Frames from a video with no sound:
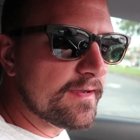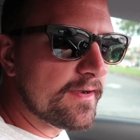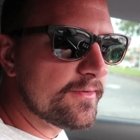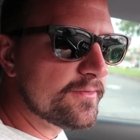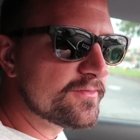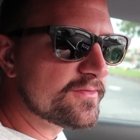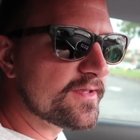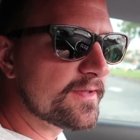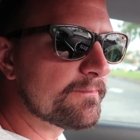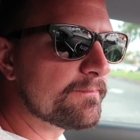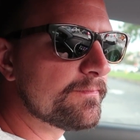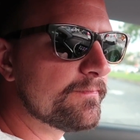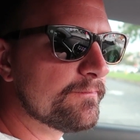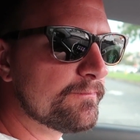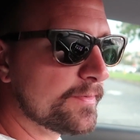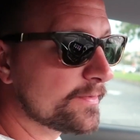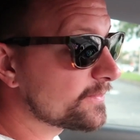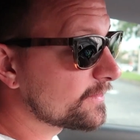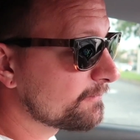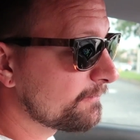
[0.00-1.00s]
I always get,
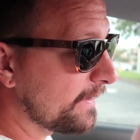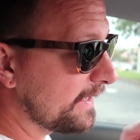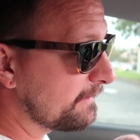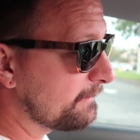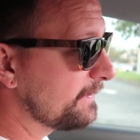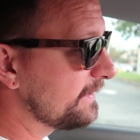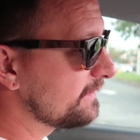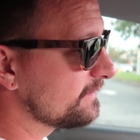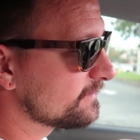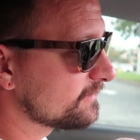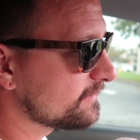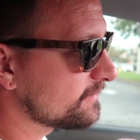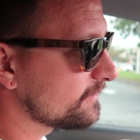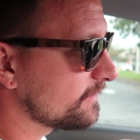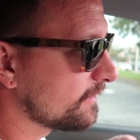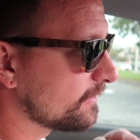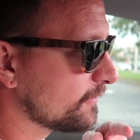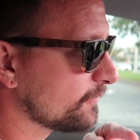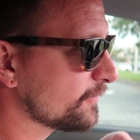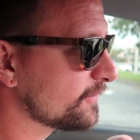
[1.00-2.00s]
but the baked beans
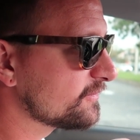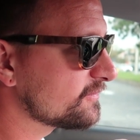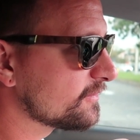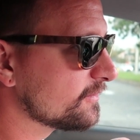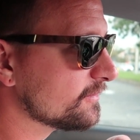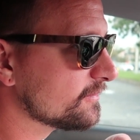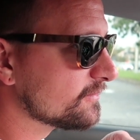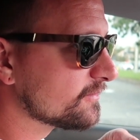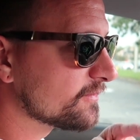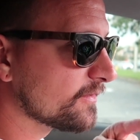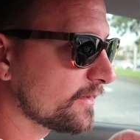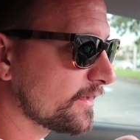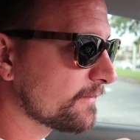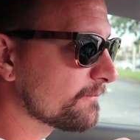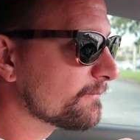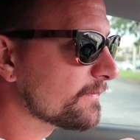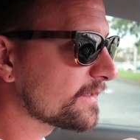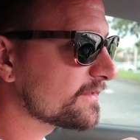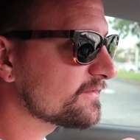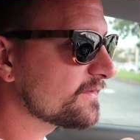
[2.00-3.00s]
are always good, so
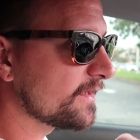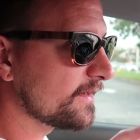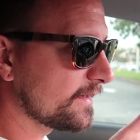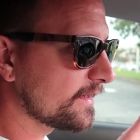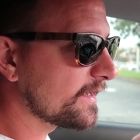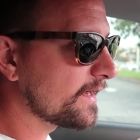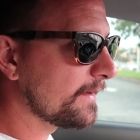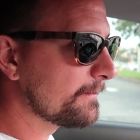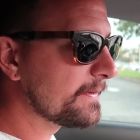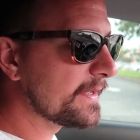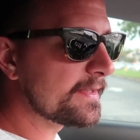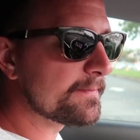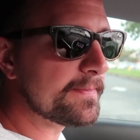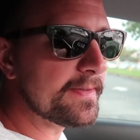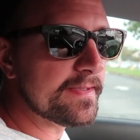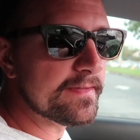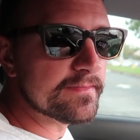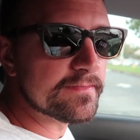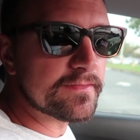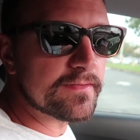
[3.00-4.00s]
I'm excited I got baked
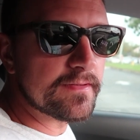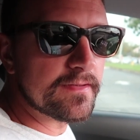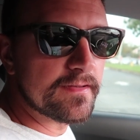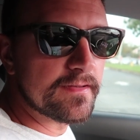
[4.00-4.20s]
beans.